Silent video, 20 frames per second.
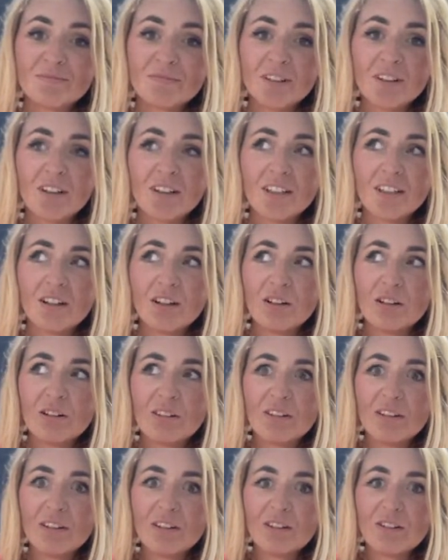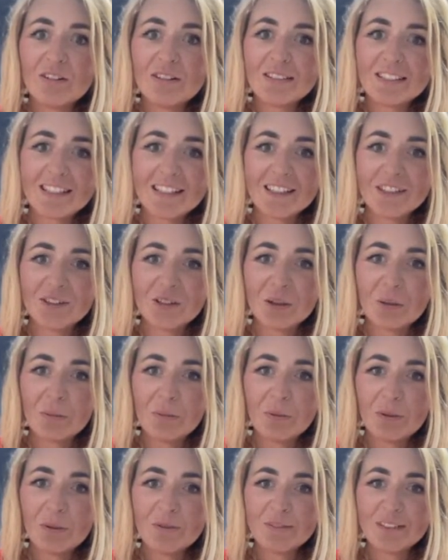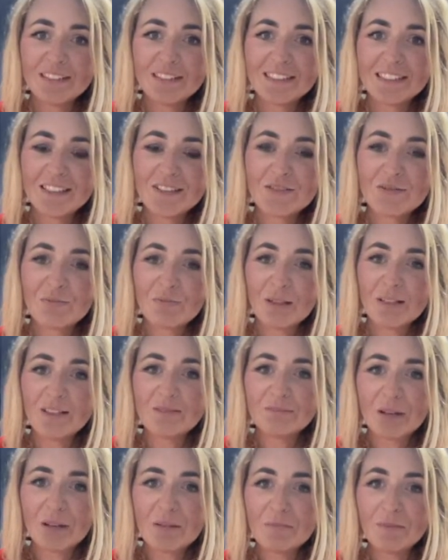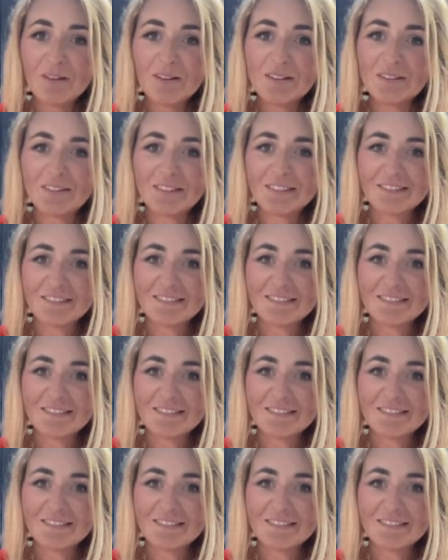Or your other day job, which is being on my board.